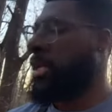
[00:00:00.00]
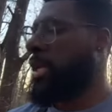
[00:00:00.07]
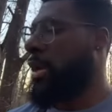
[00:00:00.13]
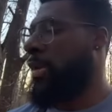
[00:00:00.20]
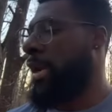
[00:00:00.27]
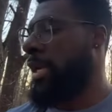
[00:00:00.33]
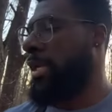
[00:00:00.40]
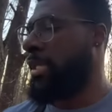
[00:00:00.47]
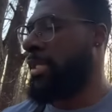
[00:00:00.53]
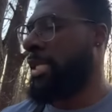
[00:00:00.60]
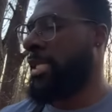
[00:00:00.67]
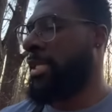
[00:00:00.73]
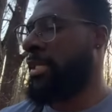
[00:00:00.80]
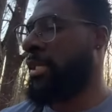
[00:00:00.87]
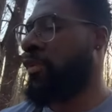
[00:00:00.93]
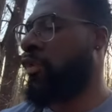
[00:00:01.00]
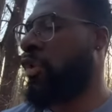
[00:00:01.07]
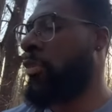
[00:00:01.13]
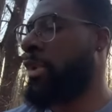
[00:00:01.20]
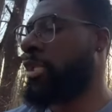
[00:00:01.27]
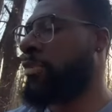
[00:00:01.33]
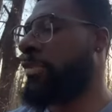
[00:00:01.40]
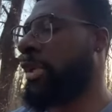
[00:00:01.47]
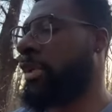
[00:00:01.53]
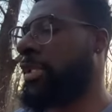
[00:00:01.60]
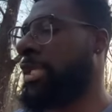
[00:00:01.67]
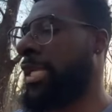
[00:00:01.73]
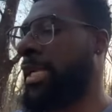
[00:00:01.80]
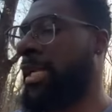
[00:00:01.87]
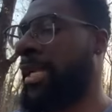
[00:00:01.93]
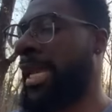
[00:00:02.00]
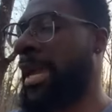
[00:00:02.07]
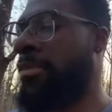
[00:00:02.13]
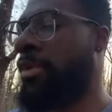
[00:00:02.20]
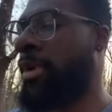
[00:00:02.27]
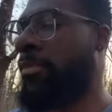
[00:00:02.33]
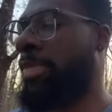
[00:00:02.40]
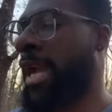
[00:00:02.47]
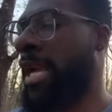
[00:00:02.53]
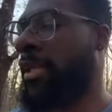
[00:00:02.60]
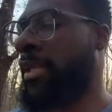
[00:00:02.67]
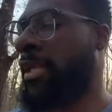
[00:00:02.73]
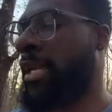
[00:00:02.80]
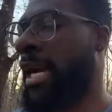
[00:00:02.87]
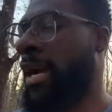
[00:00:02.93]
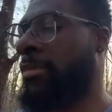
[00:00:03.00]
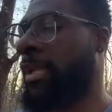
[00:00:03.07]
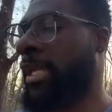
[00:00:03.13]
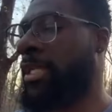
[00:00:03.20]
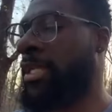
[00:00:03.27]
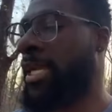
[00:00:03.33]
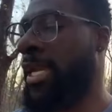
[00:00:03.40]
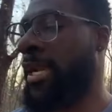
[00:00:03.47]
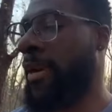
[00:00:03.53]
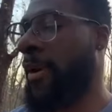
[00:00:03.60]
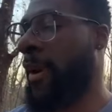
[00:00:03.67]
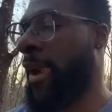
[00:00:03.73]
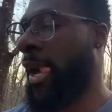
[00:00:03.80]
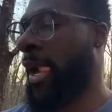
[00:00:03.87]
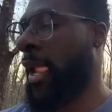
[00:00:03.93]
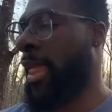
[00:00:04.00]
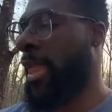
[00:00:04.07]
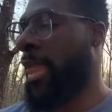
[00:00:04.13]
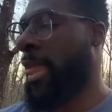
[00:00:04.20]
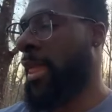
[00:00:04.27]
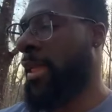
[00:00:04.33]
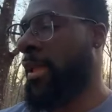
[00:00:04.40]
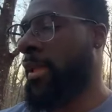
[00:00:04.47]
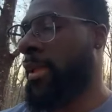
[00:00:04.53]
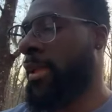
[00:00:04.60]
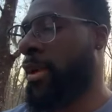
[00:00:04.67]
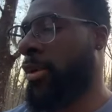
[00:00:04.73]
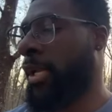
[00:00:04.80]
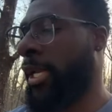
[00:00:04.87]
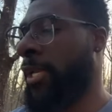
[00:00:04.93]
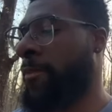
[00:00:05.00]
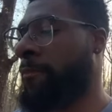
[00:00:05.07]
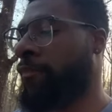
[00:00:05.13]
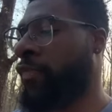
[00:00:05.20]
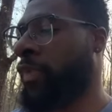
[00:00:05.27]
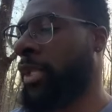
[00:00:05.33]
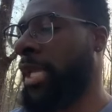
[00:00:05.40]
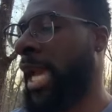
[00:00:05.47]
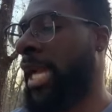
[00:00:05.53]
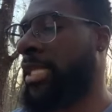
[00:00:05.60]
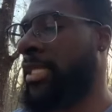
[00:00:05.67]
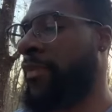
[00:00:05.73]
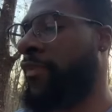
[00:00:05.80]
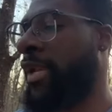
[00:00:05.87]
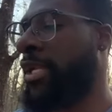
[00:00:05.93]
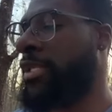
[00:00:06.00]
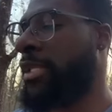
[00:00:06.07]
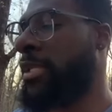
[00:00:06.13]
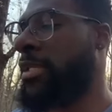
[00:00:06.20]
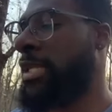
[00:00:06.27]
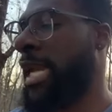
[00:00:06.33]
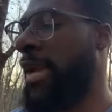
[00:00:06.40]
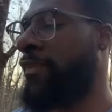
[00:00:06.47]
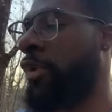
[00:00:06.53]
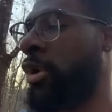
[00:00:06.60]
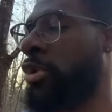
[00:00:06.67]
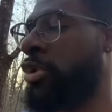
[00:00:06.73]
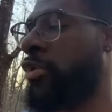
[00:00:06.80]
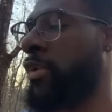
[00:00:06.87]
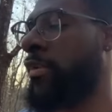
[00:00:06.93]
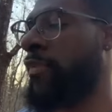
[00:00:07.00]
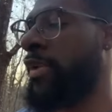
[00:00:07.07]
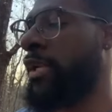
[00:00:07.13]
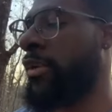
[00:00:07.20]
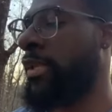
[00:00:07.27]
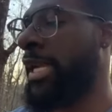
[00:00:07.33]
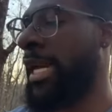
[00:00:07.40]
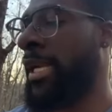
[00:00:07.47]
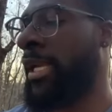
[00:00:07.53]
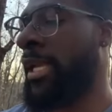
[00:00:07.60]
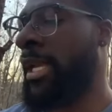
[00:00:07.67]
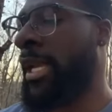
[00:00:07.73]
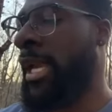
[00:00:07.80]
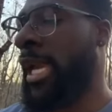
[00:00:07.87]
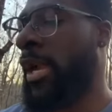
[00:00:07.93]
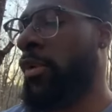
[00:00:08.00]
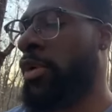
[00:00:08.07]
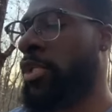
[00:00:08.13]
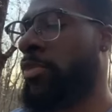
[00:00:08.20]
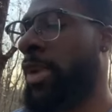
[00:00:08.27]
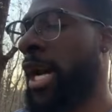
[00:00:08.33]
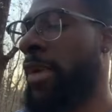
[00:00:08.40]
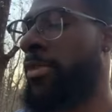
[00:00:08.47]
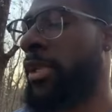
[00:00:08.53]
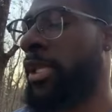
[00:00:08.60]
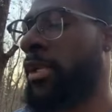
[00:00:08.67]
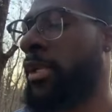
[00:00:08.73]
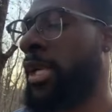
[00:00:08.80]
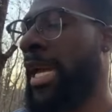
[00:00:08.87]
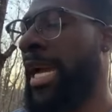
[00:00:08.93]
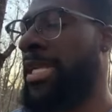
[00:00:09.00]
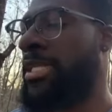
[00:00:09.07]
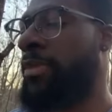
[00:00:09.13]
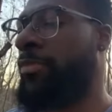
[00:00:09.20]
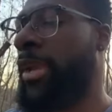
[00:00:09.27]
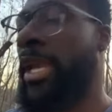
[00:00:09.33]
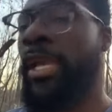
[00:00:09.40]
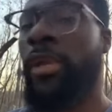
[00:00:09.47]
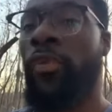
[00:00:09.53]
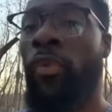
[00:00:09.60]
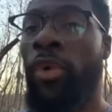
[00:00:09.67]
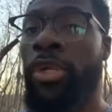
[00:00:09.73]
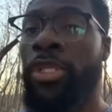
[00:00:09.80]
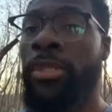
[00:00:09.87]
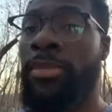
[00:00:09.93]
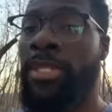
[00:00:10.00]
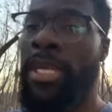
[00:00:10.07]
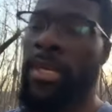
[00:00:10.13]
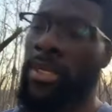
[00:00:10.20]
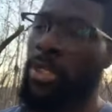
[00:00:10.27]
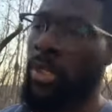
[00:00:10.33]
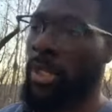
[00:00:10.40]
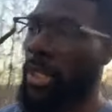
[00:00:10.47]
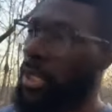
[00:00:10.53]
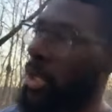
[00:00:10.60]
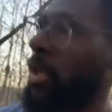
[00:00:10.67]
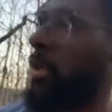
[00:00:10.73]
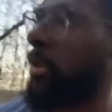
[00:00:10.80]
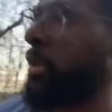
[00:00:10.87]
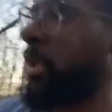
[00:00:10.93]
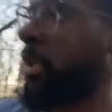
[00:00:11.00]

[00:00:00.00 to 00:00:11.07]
right. It says the Romans built an elaborate bath complex here. Okay. Excavations have also revealed that it was popular as a pagan worship center. So there you go.